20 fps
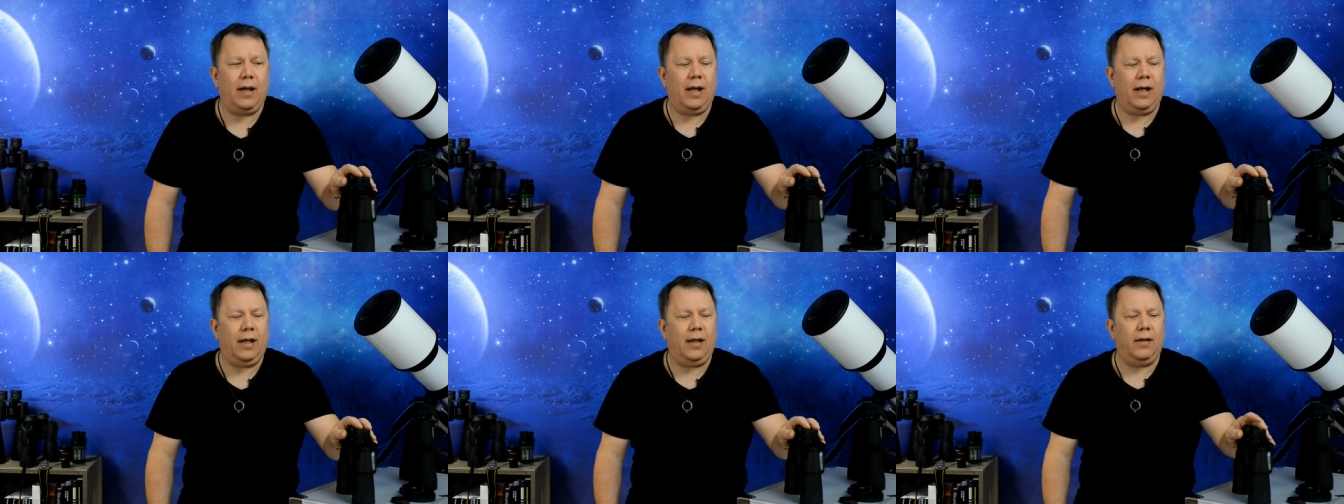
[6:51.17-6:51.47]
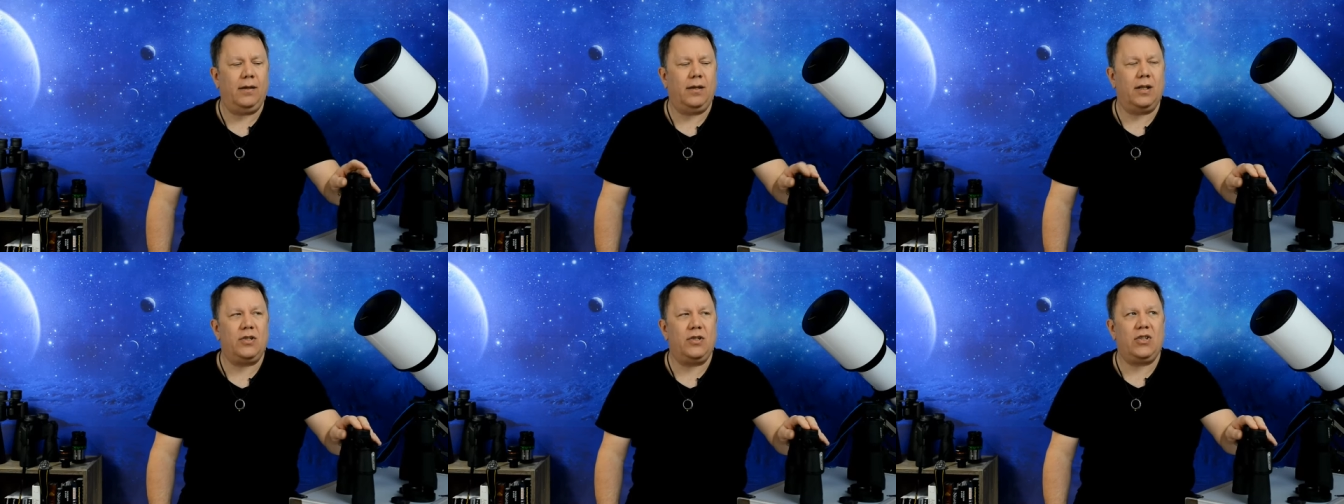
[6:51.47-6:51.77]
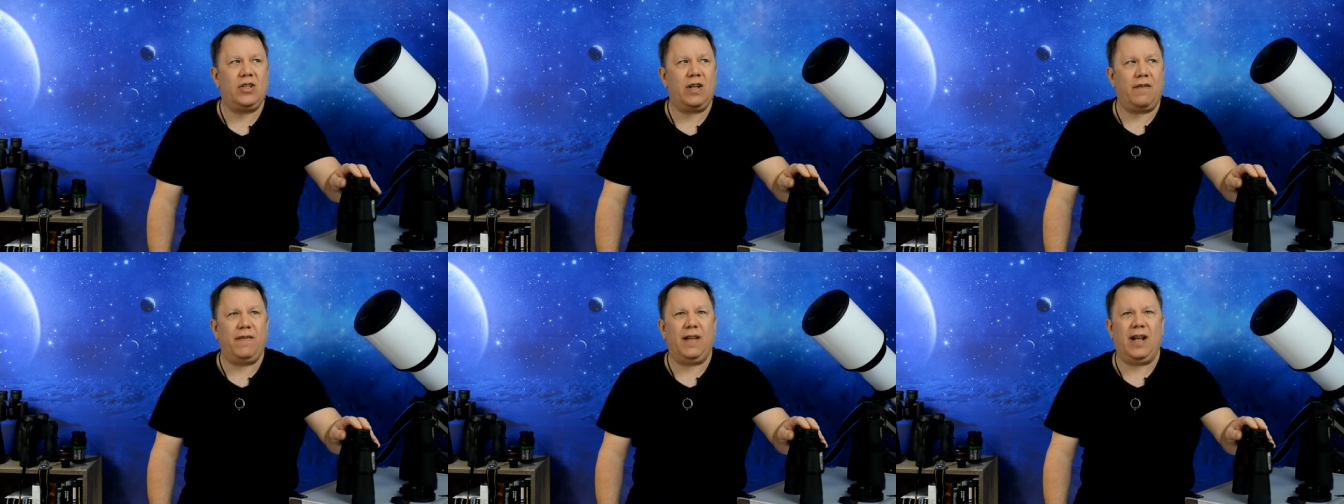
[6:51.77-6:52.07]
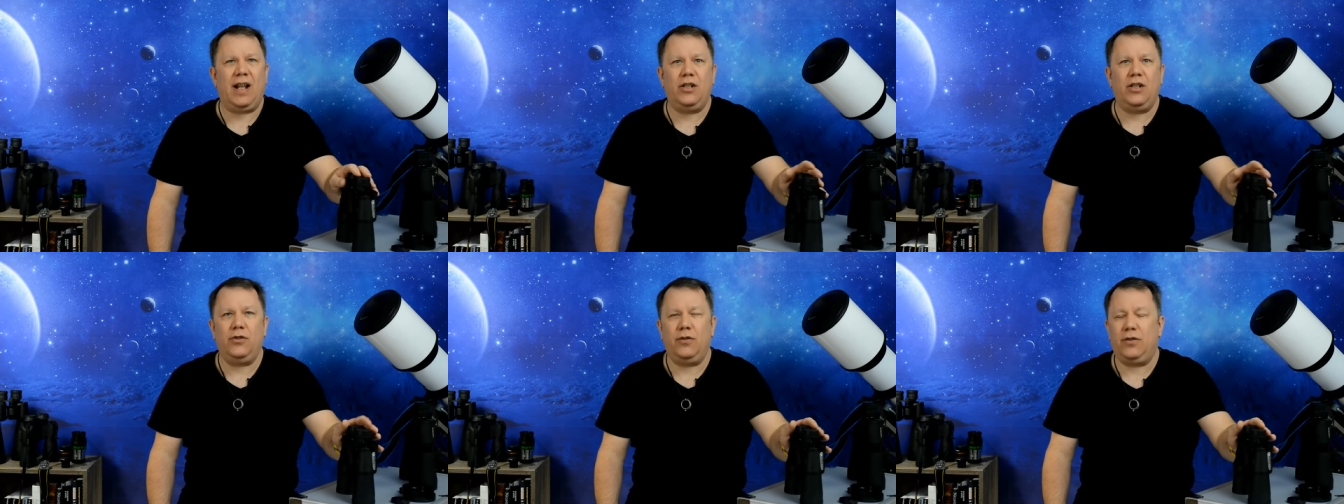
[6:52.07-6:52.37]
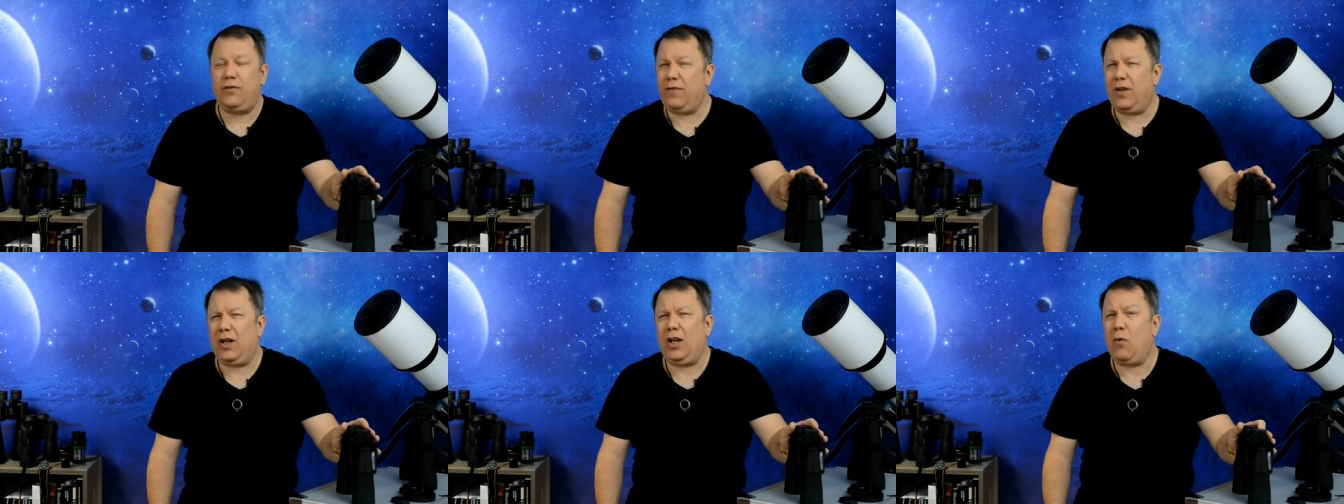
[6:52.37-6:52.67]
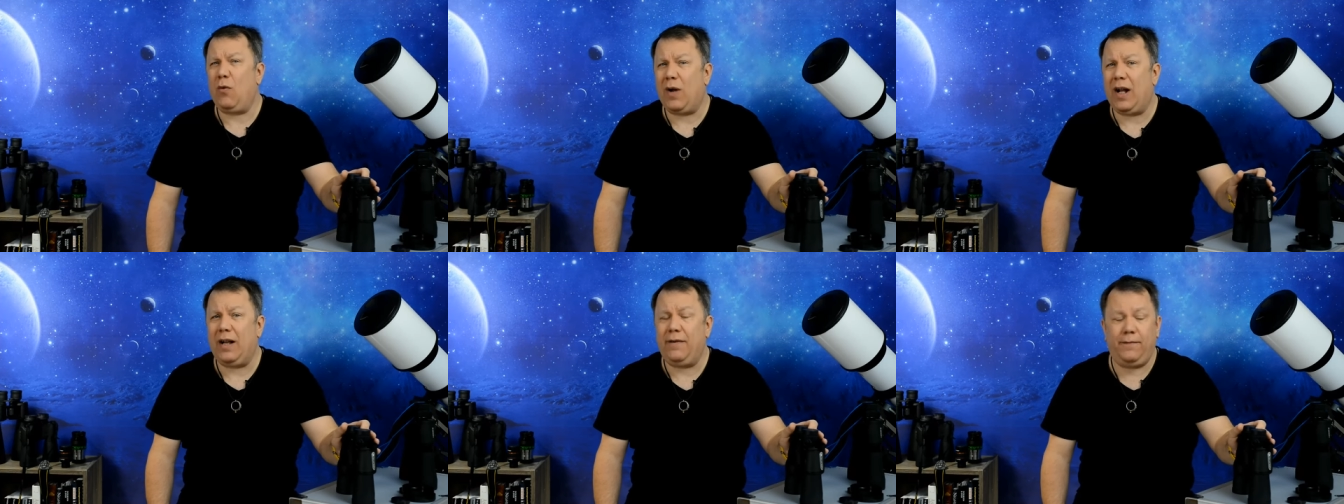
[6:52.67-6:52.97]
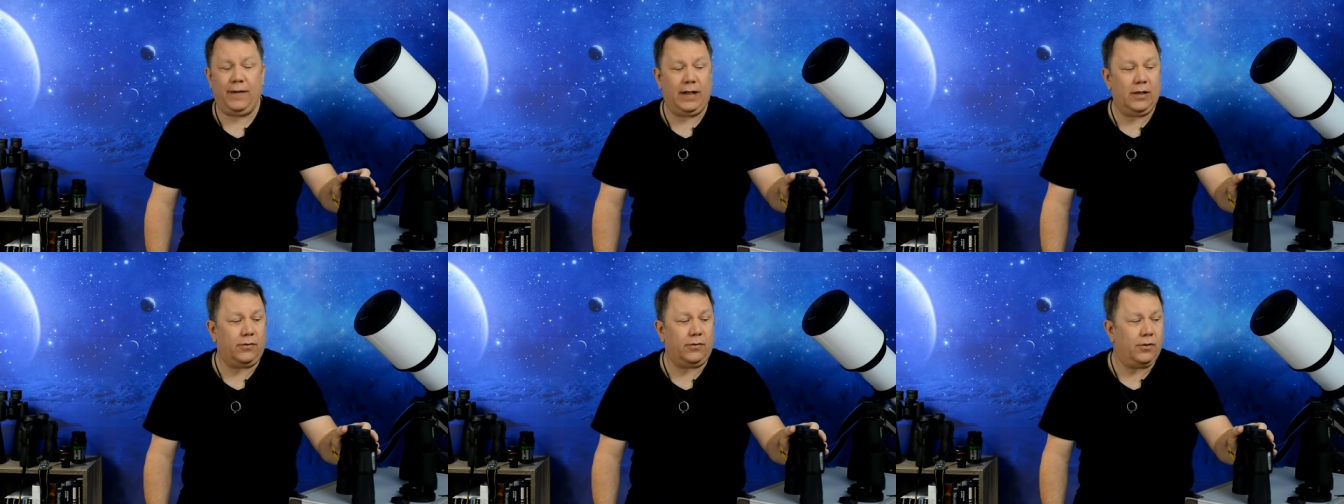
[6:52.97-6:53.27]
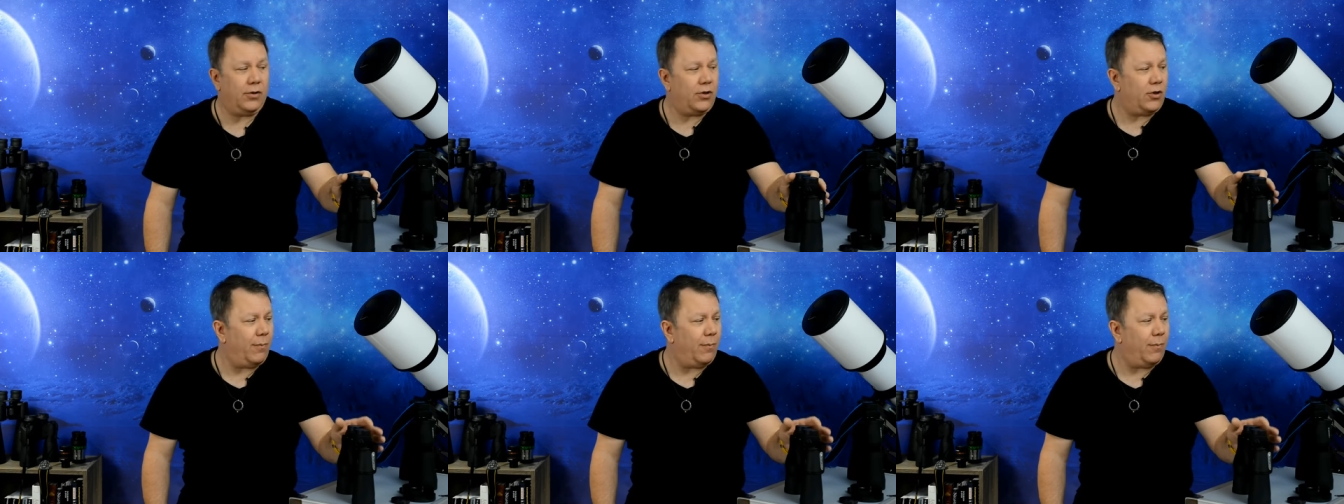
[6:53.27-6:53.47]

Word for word: and the stuff that I do is fairly wide field,